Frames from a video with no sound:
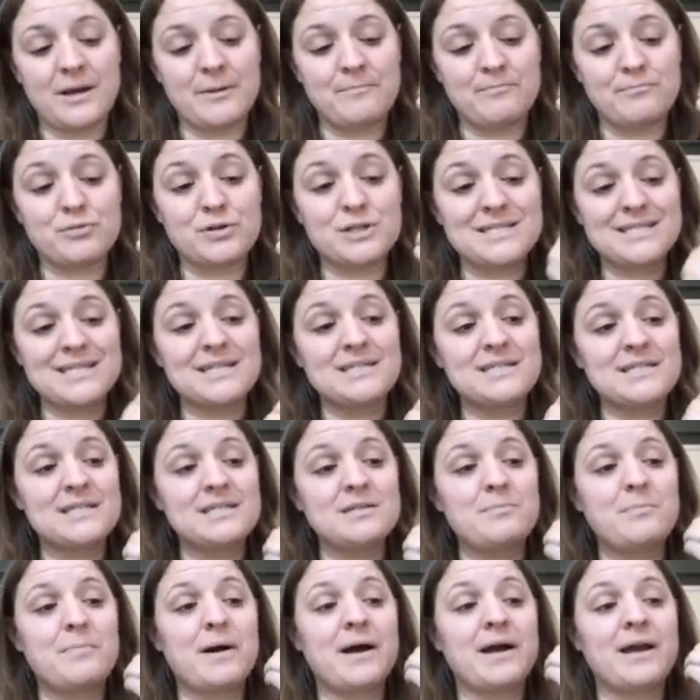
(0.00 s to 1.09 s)

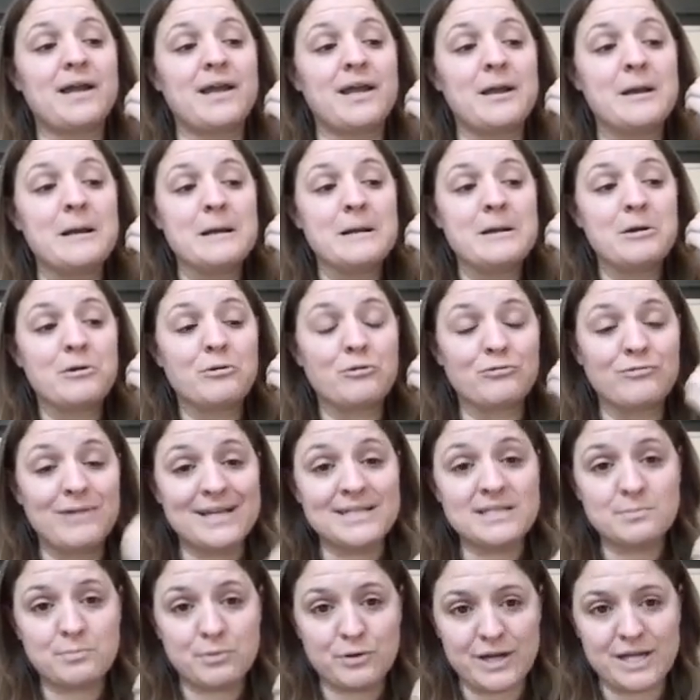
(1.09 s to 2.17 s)
predicted by
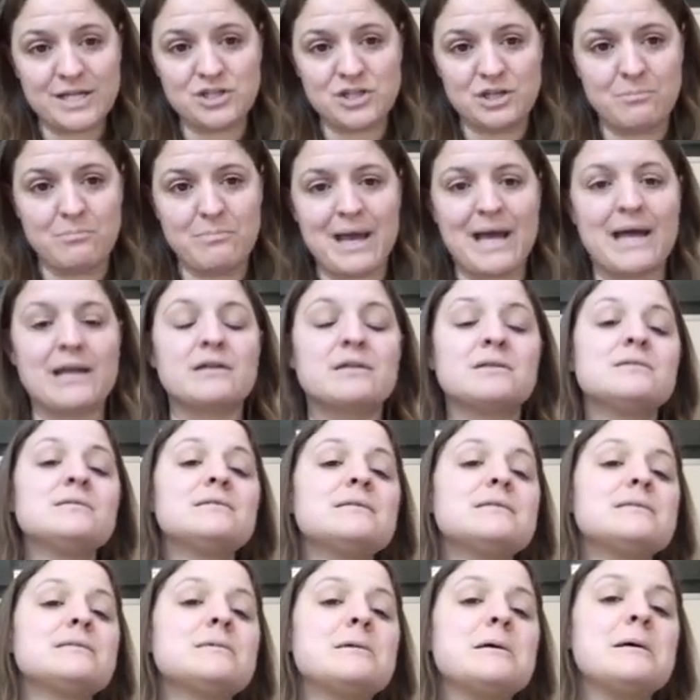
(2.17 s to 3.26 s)
respiration
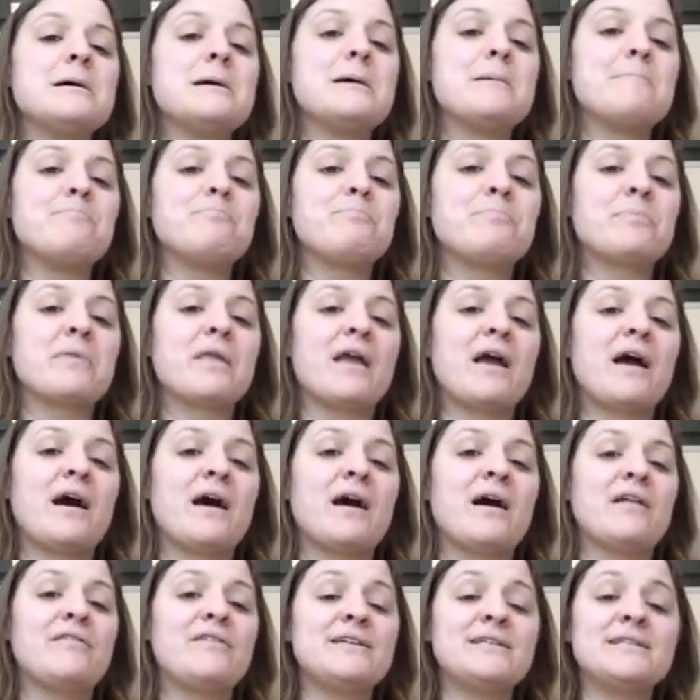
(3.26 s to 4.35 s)
patterns,
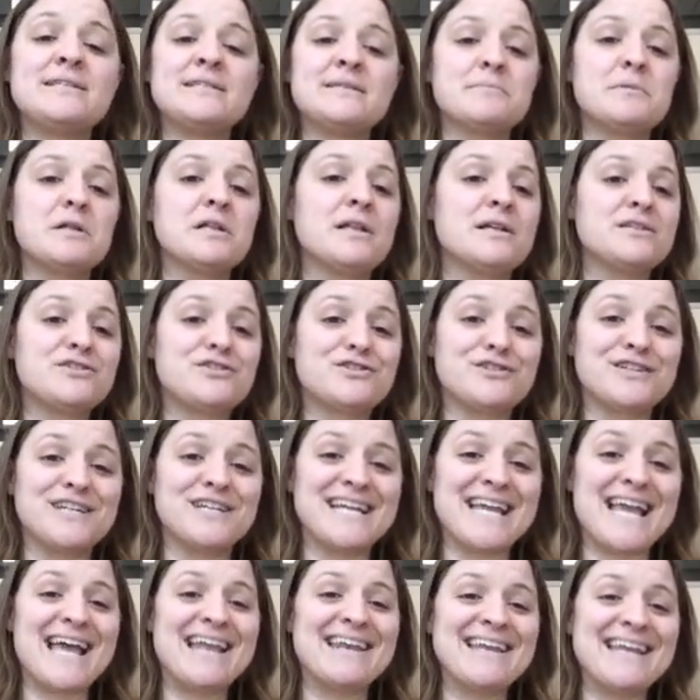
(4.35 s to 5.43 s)
they did some
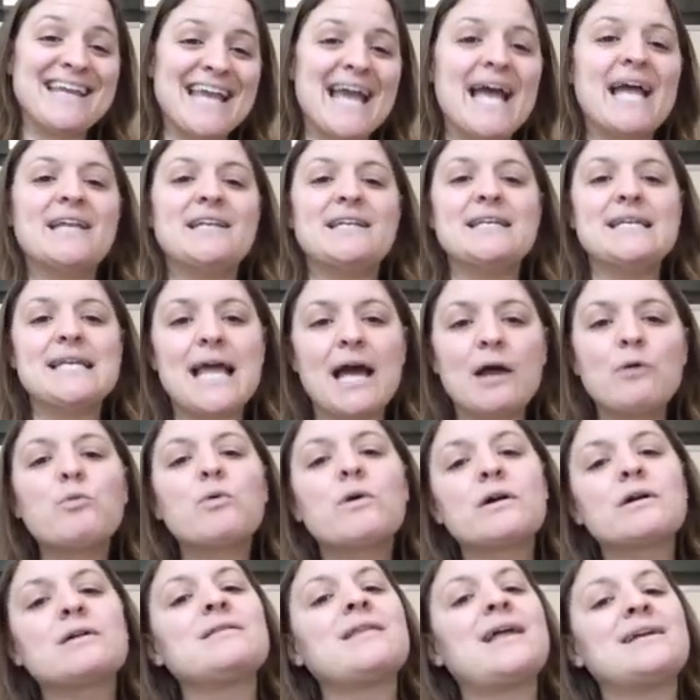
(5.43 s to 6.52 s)
clustering, and again,
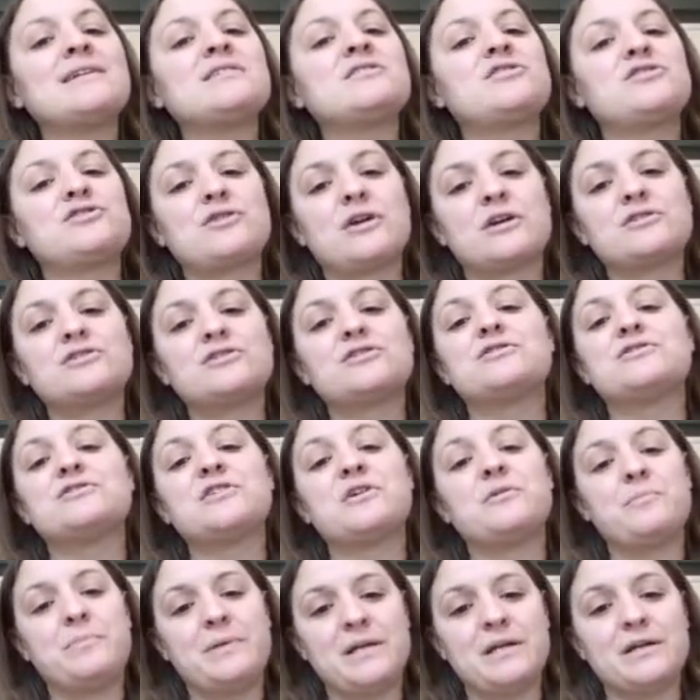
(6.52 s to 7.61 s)
network-like structures
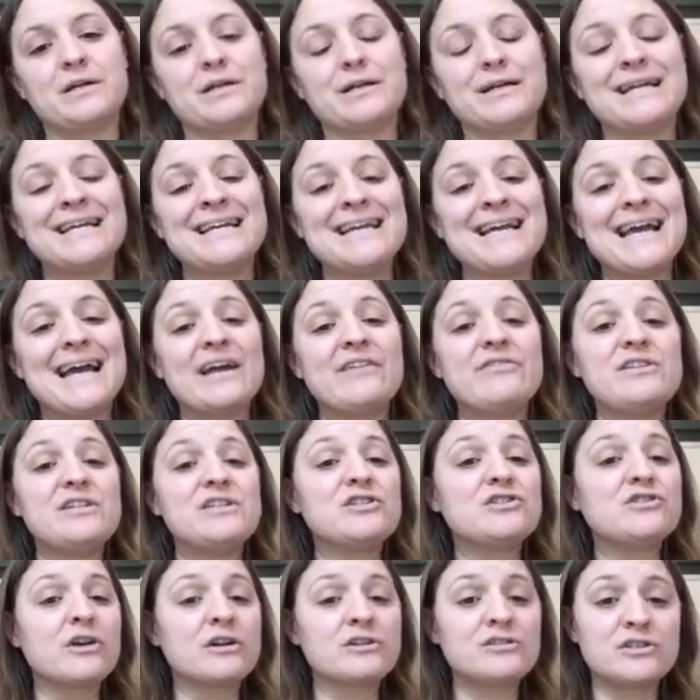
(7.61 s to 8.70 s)
appear. And these
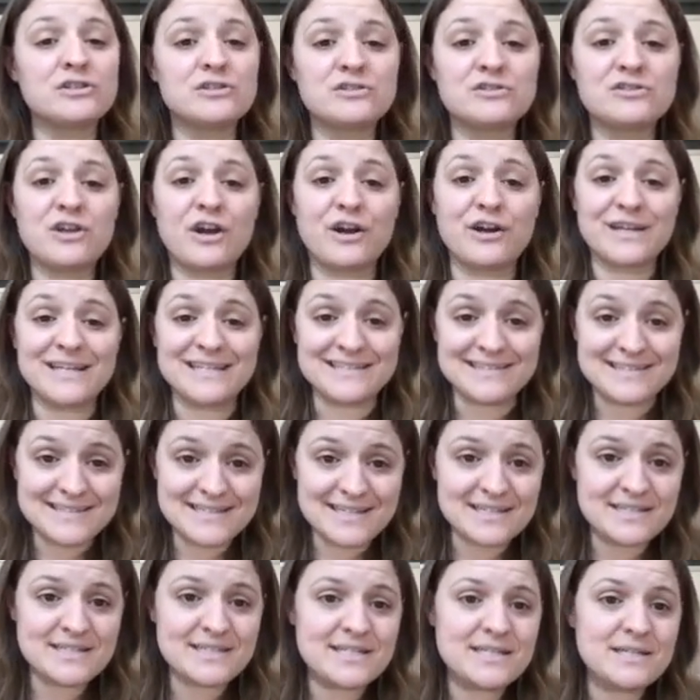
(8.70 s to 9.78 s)
structures are
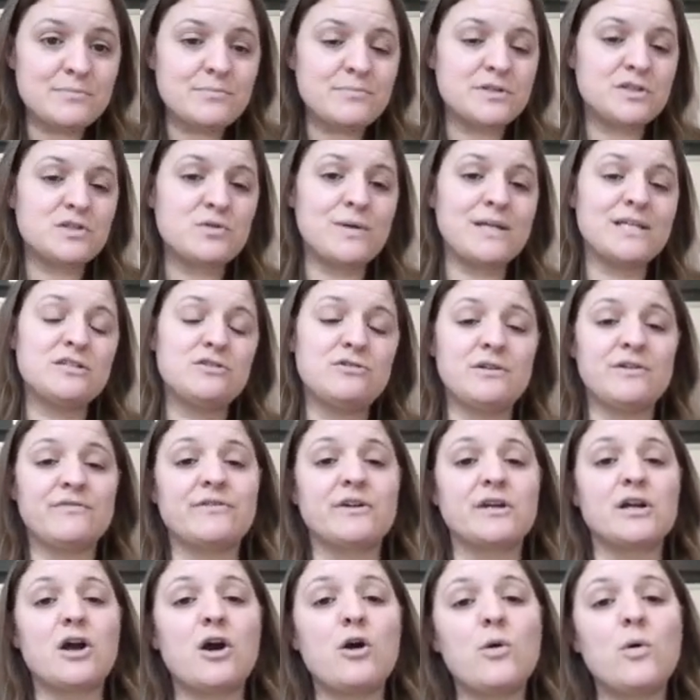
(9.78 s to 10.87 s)
consistent between two
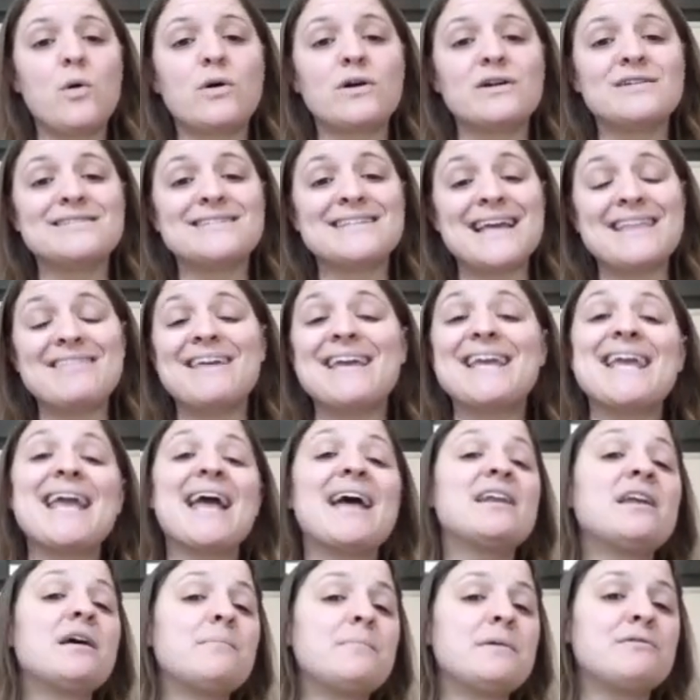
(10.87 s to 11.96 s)
different cohorts, and they
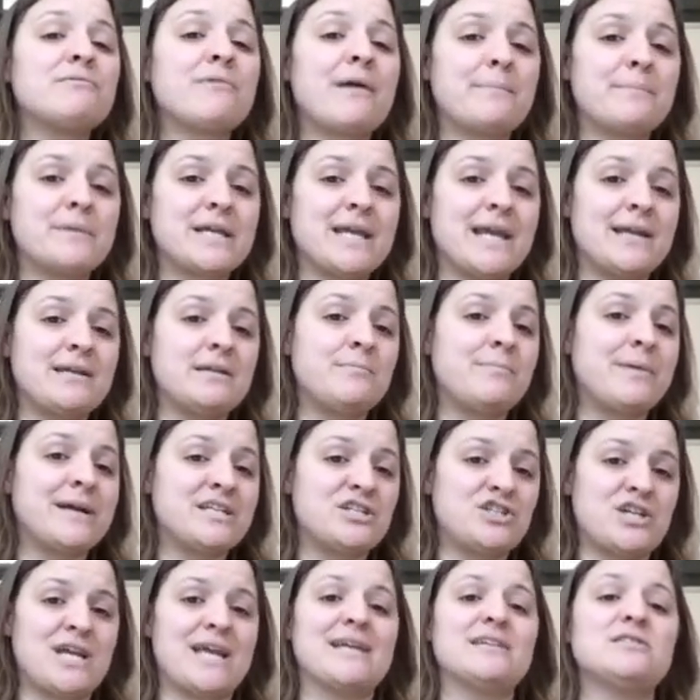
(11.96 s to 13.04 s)
cannot be replicated by
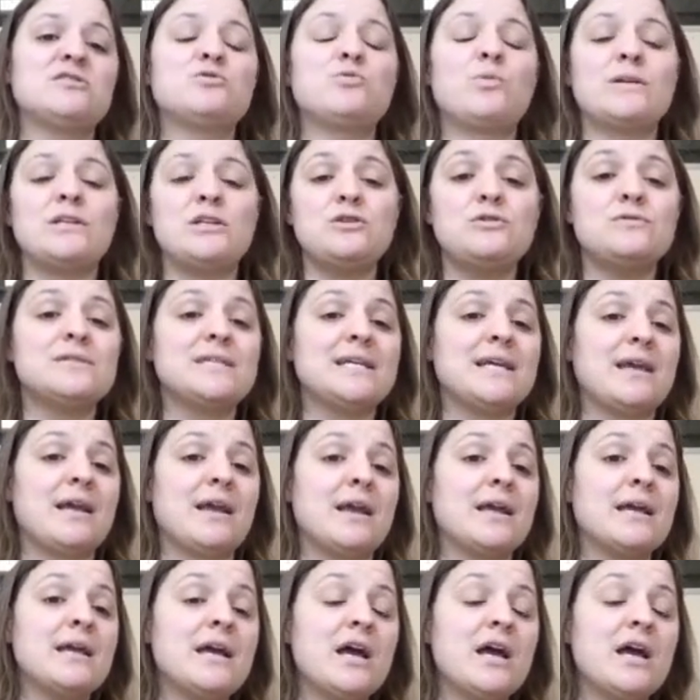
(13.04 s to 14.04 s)
chance when using